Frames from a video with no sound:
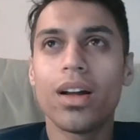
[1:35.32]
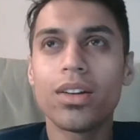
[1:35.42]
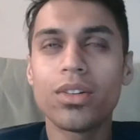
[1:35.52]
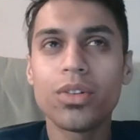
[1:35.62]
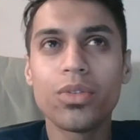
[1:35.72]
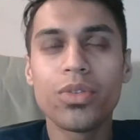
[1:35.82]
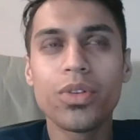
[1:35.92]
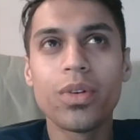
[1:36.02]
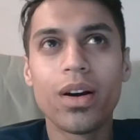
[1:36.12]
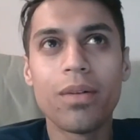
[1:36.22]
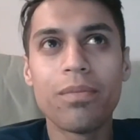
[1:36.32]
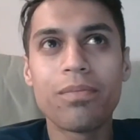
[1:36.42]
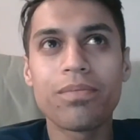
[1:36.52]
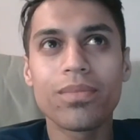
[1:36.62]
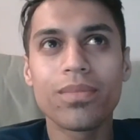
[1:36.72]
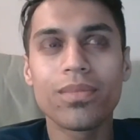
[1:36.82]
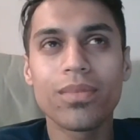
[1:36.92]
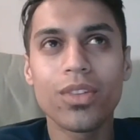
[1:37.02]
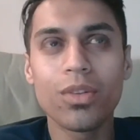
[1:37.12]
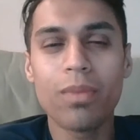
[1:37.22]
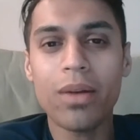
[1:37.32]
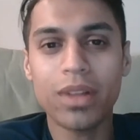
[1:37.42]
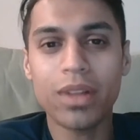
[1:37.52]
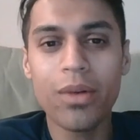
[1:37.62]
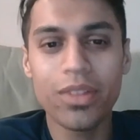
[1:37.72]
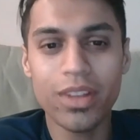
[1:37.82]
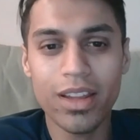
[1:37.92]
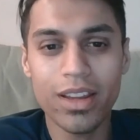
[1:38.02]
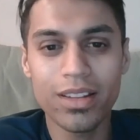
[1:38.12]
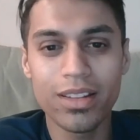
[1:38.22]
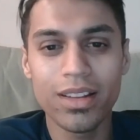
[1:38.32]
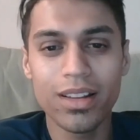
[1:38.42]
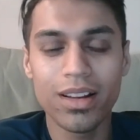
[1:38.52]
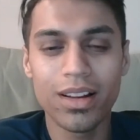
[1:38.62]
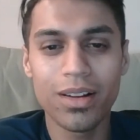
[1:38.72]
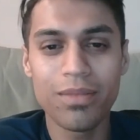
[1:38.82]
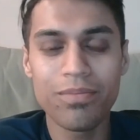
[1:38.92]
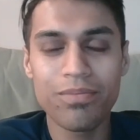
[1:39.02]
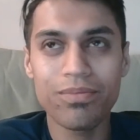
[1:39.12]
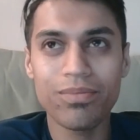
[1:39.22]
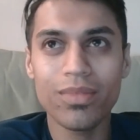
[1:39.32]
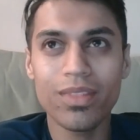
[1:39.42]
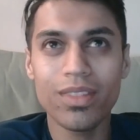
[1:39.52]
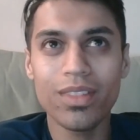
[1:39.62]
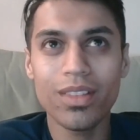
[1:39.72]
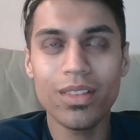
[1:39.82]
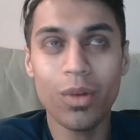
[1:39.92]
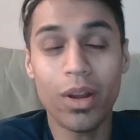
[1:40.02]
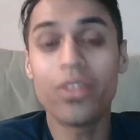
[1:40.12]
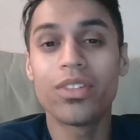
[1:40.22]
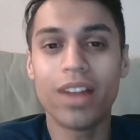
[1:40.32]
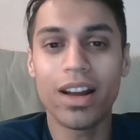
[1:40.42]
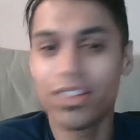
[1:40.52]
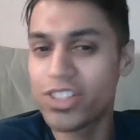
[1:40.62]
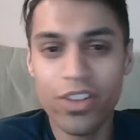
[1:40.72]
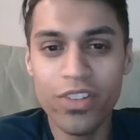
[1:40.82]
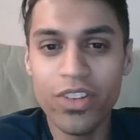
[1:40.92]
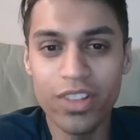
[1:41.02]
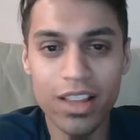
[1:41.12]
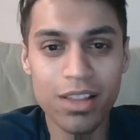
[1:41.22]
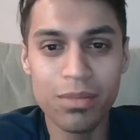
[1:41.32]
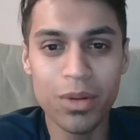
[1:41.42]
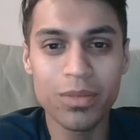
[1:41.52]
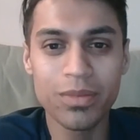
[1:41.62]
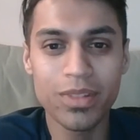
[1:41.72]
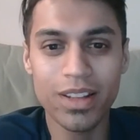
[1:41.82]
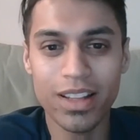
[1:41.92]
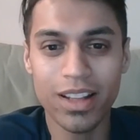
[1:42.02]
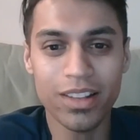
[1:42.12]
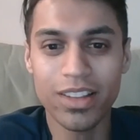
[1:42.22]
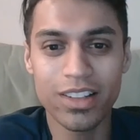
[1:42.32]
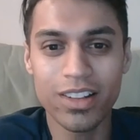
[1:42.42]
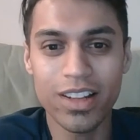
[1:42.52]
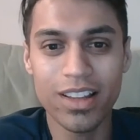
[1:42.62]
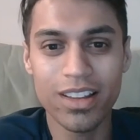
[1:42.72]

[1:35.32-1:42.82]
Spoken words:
I don't know if you so back when I was a kid, well, I used did you ever use dial-up modem to connect to the internet?